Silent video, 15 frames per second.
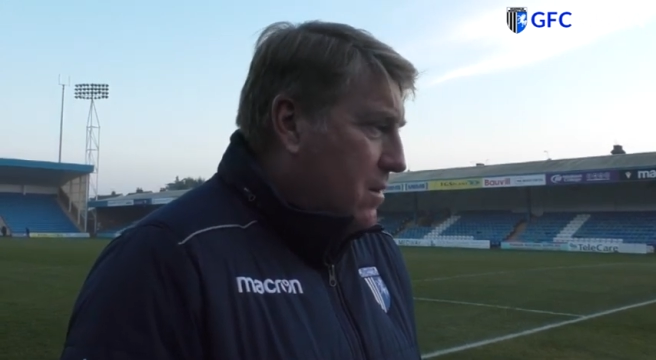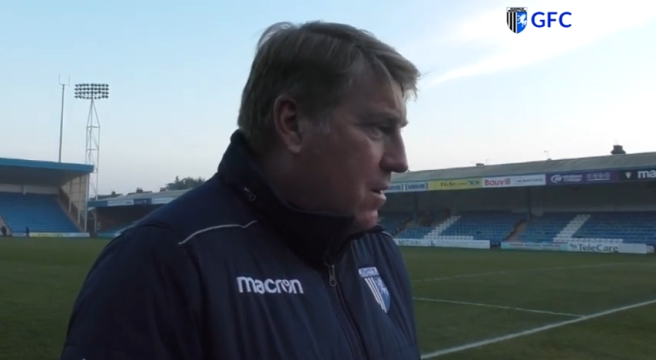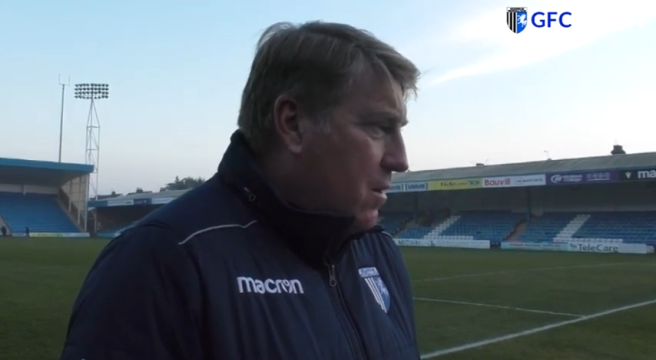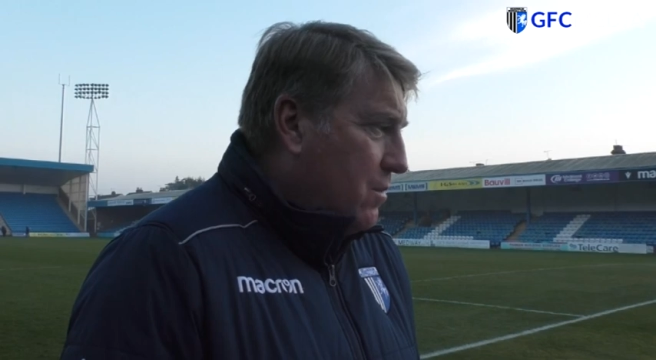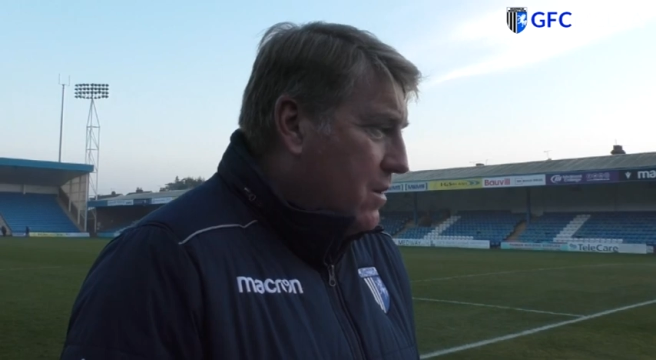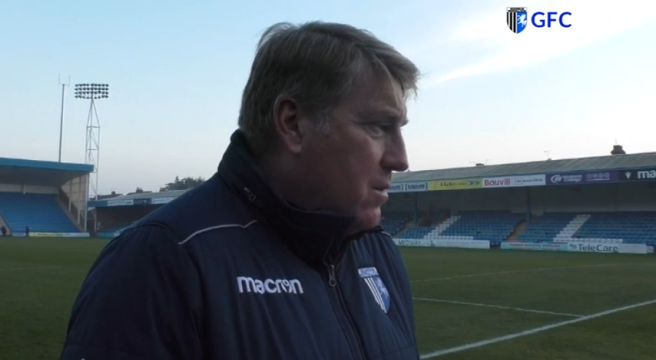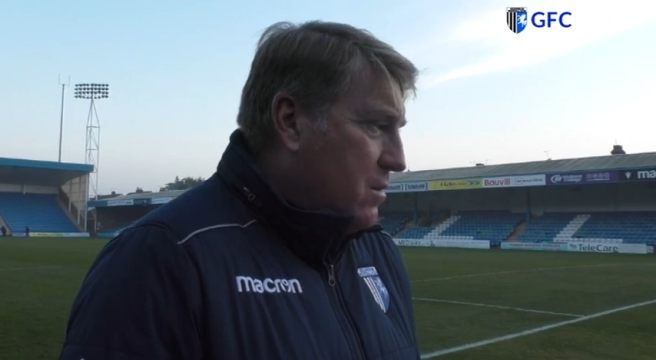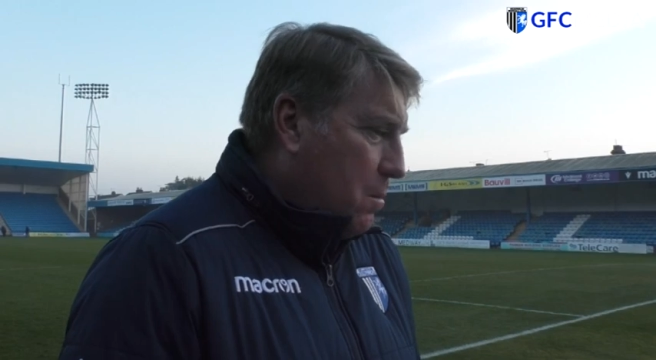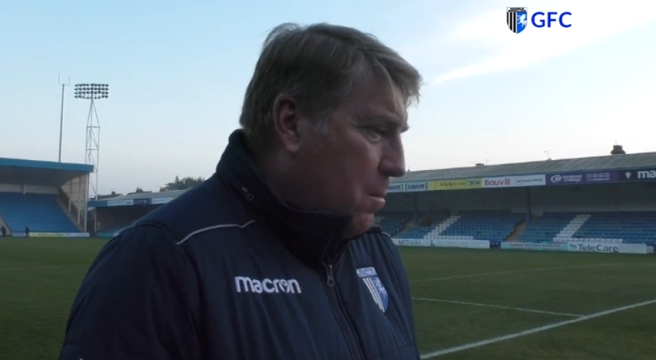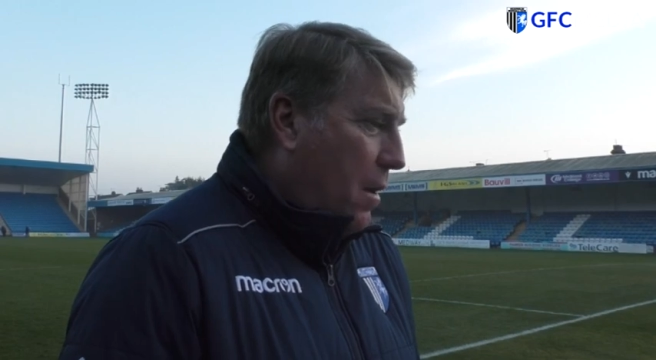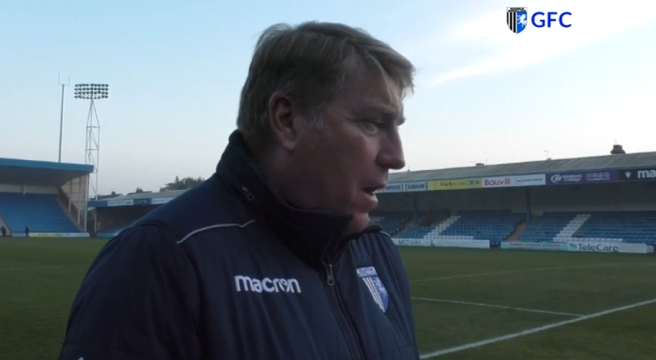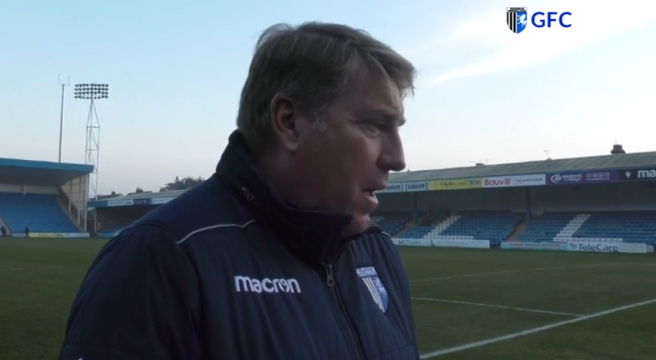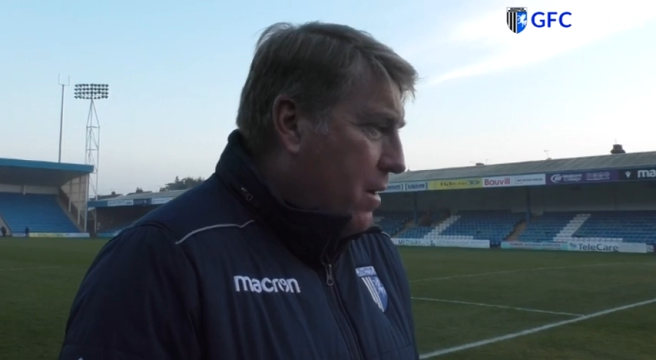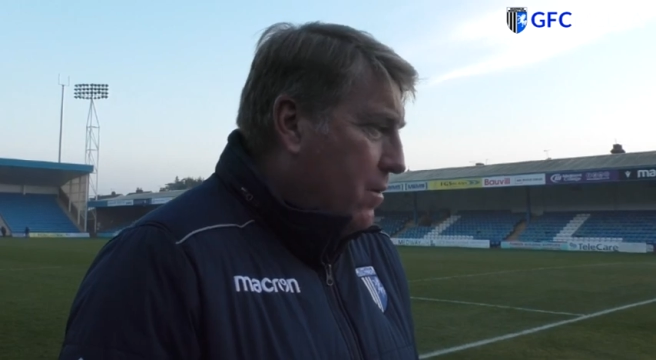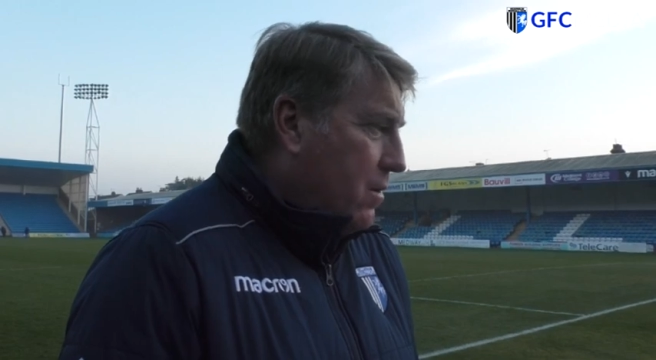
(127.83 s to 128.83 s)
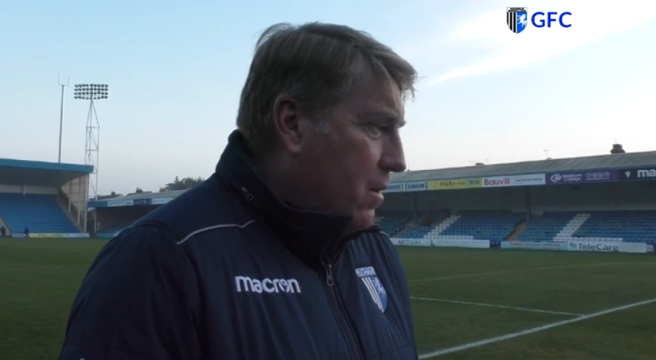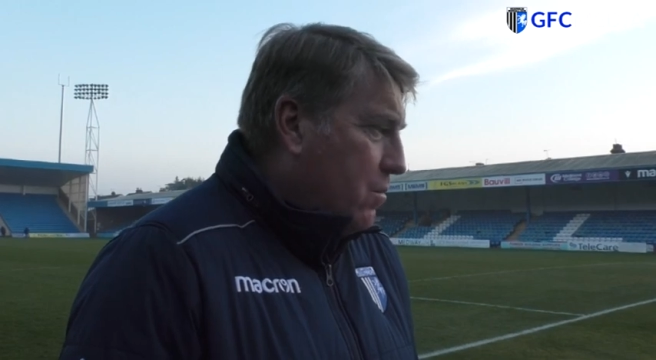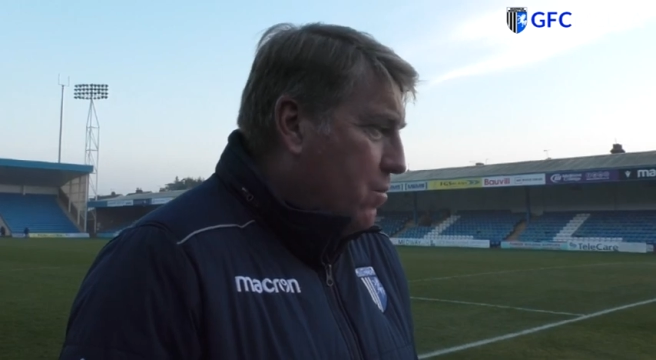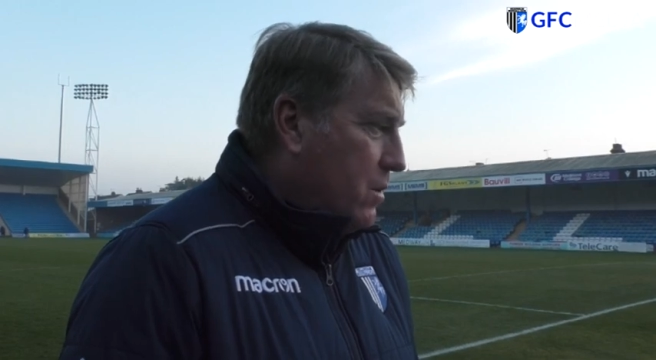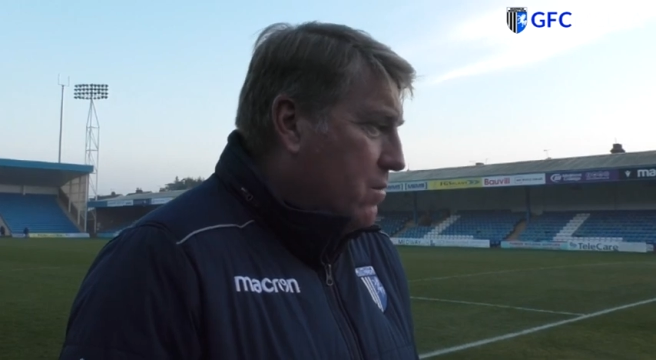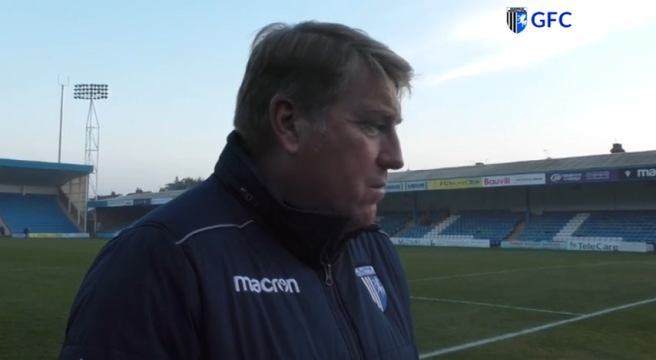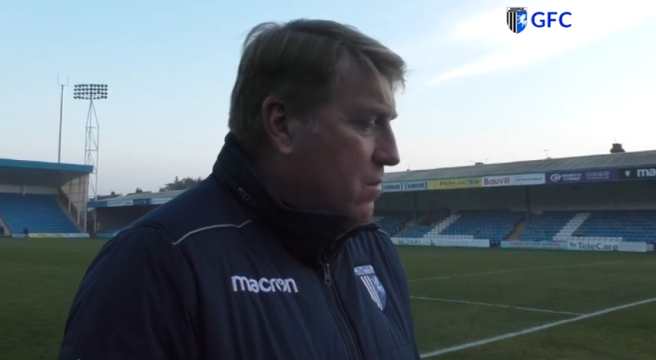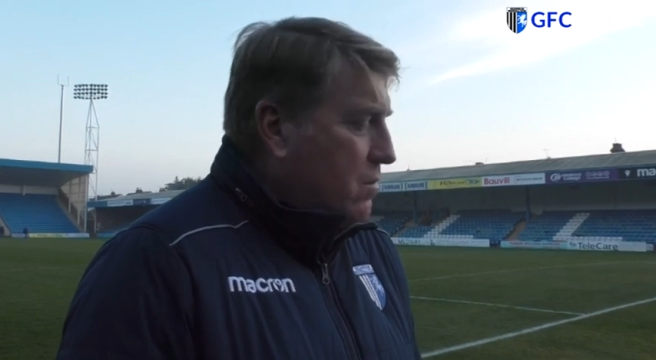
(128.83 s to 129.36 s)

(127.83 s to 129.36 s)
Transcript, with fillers: You know these can play. You know, we,